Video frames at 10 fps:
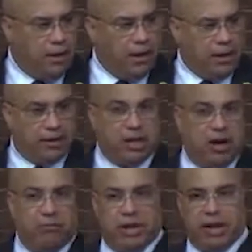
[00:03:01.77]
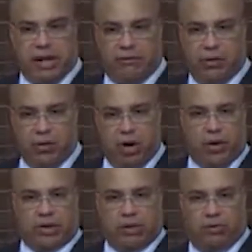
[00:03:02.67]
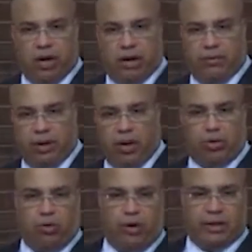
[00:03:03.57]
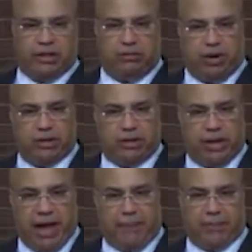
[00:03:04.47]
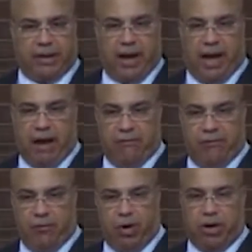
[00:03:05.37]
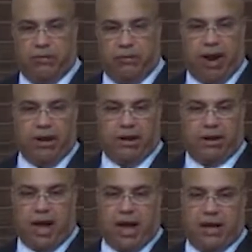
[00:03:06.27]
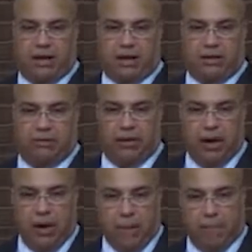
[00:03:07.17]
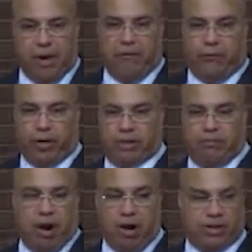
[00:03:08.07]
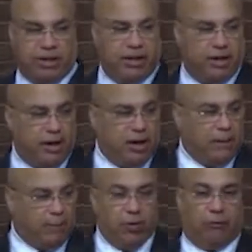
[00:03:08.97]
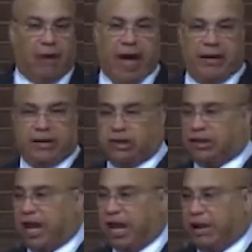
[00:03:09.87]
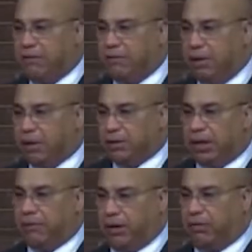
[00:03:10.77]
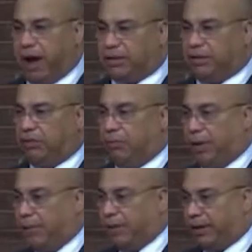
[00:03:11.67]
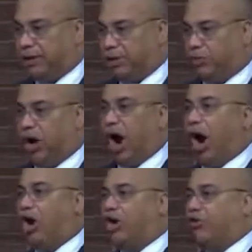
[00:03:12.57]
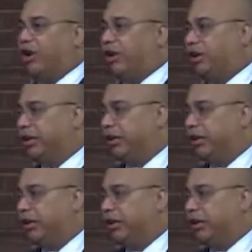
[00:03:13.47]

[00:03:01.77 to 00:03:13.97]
And they tell me that if you go into one of the local restaurants that happen to have one of the right kind of beverage bars in it, you'll find the same Democrats and Republicans who are arguing